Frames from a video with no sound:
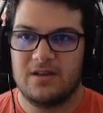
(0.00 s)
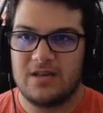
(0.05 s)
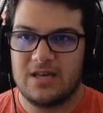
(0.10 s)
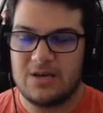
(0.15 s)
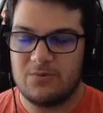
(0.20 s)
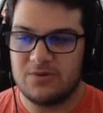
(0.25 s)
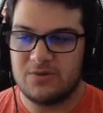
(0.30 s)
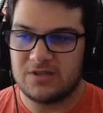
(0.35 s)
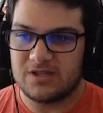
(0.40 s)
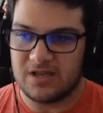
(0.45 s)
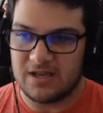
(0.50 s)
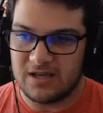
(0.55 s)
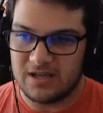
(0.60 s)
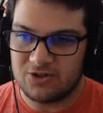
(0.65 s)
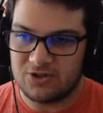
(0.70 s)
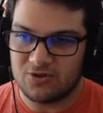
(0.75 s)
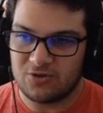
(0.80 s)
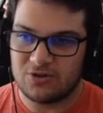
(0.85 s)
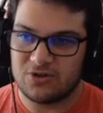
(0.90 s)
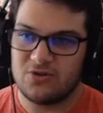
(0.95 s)
He was
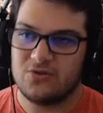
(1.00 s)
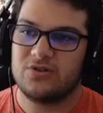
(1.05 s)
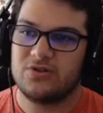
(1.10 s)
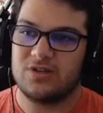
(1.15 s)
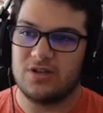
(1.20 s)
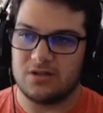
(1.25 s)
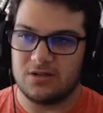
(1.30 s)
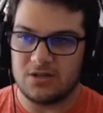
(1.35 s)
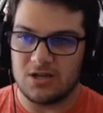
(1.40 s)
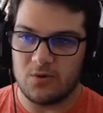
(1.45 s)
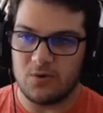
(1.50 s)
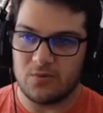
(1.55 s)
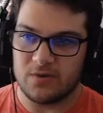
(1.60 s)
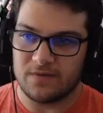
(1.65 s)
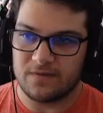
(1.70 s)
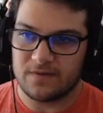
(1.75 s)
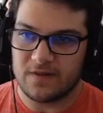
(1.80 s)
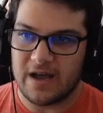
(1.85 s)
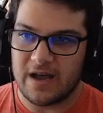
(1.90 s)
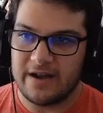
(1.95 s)
introduced to deal
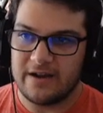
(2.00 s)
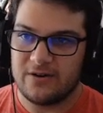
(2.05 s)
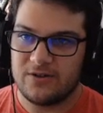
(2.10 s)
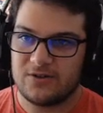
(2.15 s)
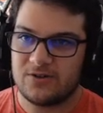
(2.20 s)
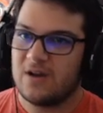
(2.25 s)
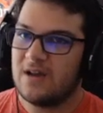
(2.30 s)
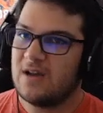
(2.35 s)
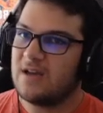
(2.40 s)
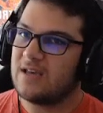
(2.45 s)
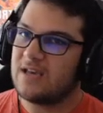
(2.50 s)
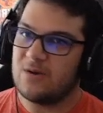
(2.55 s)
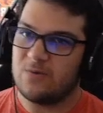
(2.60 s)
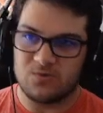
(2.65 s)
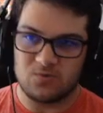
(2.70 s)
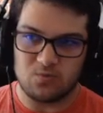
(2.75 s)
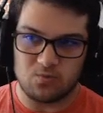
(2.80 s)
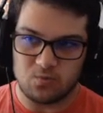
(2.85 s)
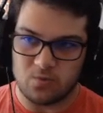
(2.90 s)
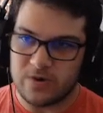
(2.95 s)
with flyers. He
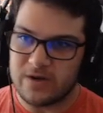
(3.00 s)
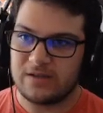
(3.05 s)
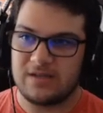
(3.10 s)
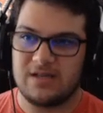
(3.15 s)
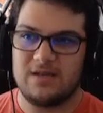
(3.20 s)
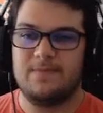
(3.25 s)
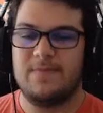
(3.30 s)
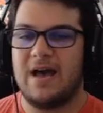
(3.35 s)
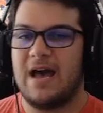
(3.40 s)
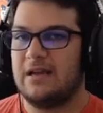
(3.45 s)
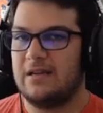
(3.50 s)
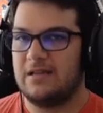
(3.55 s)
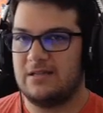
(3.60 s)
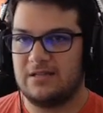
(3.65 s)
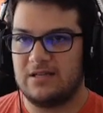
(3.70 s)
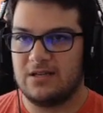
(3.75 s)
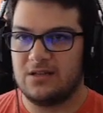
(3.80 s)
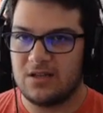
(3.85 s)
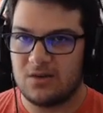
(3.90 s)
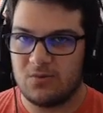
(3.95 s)
was really bad
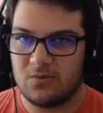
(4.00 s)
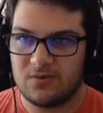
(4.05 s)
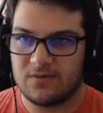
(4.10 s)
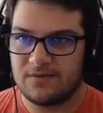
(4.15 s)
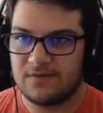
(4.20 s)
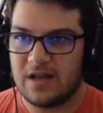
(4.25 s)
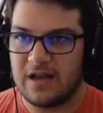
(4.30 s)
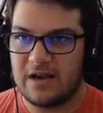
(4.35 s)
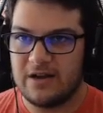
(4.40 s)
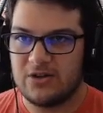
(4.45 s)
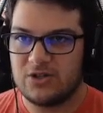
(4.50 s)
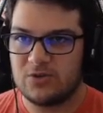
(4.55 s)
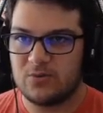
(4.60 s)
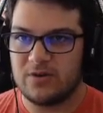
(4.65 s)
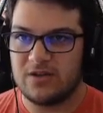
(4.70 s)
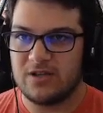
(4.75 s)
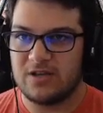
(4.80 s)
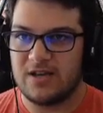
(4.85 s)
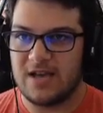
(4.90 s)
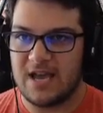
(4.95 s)
at dealing with flyers
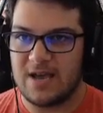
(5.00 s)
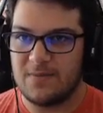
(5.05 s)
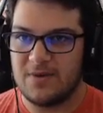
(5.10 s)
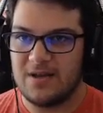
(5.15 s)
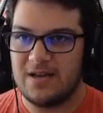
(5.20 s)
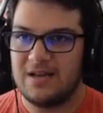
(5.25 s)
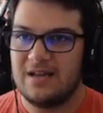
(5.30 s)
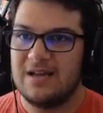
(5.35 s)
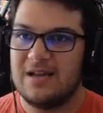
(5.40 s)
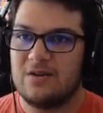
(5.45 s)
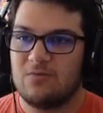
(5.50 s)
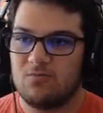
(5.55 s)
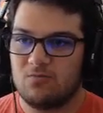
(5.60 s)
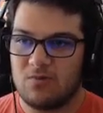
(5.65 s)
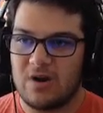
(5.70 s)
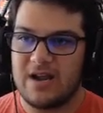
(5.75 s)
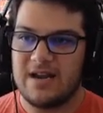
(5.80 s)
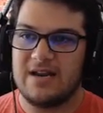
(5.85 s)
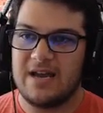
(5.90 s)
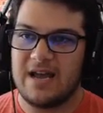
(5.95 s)
when he came in.
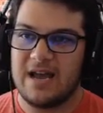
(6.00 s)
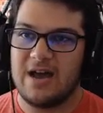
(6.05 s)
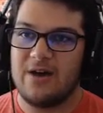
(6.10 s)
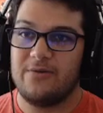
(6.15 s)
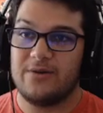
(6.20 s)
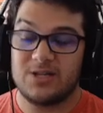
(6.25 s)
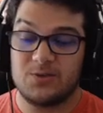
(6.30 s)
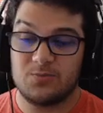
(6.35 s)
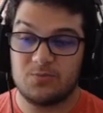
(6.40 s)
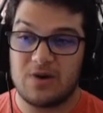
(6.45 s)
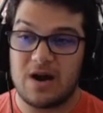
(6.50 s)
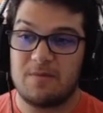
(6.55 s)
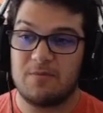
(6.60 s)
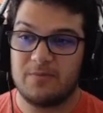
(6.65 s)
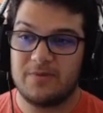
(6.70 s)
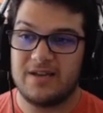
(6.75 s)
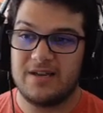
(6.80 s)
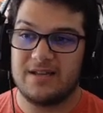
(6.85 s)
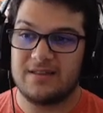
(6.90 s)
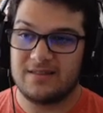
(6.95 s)
Right now, he's
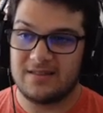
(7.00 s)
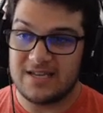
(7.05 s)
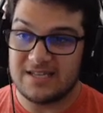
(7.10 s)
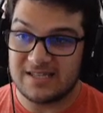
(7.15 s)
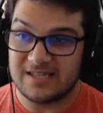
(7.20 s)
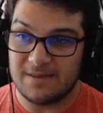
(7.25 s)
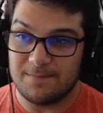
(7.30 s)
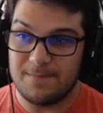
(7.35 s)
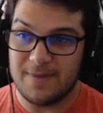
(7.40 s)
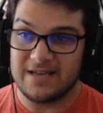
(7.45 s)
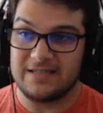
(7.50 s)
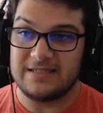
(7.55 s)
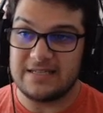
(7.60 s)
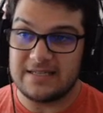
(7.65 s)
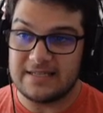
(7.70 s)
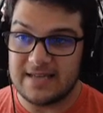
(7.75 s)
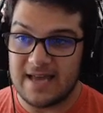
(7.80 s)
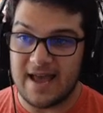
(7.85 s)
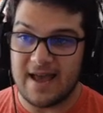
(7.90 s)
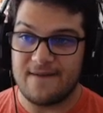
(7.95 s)
the best
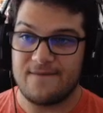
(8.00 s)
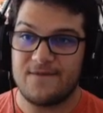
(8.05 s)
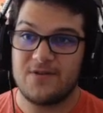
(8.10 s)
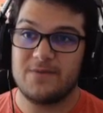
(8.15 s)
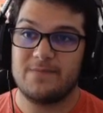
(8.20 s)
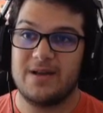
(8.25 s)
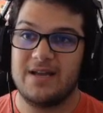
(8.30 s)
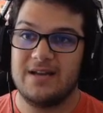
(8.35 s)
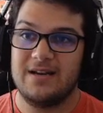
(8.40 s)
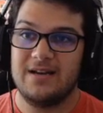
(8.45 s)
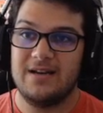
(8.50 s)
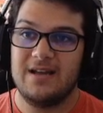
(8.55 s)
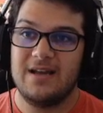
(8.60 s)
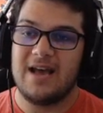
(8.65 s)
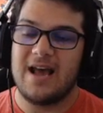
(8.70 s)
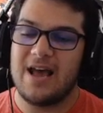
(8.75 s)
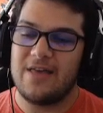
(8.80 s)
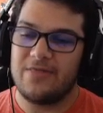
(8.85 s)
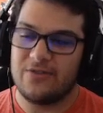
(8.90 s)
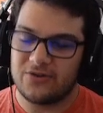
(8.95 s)
he's ever been,
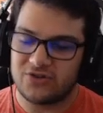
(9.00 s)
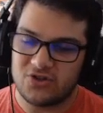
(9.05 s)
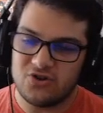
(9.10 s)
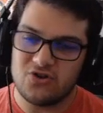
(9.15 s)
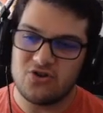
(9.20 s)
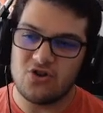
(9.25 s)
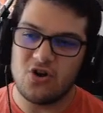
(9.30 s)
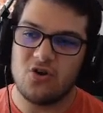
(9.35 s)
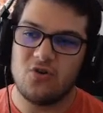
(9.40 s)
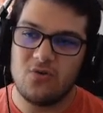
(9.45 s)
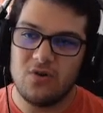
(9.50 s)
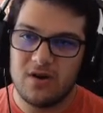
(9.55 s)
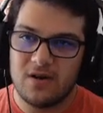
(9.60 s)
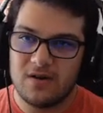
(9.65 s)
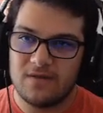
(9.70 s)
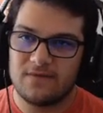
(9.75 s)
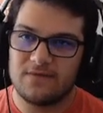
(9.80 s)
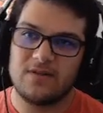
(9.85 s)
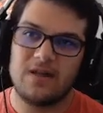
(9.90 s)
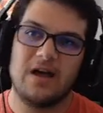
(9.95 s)
and there's no
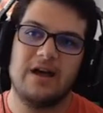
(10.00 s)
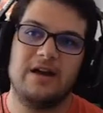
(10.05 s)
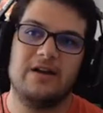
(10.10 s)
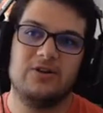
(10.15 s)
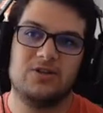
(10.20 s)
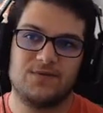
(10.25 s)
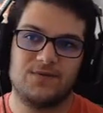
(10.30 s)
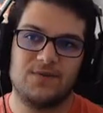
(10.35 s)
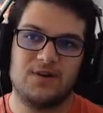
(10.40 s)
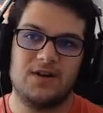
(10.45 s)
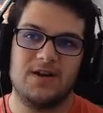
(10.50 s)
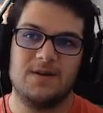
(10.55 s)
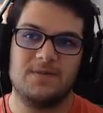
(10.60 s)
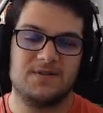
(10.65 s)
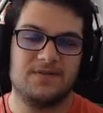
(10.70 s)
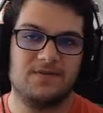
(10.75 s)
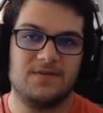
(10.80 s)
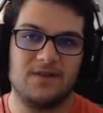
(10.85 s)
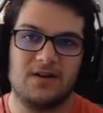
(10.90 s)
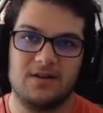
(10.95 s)
flyers for
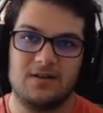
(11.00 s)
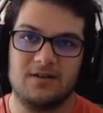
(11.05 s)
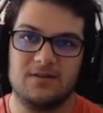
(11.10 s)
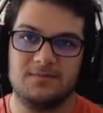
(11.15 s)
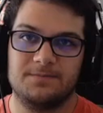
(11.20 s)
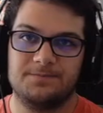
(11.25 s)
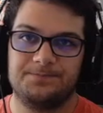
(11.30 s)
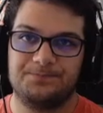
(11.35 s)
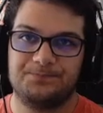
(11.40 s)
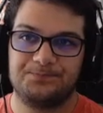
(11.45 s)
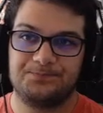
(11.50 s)
him to fuck up.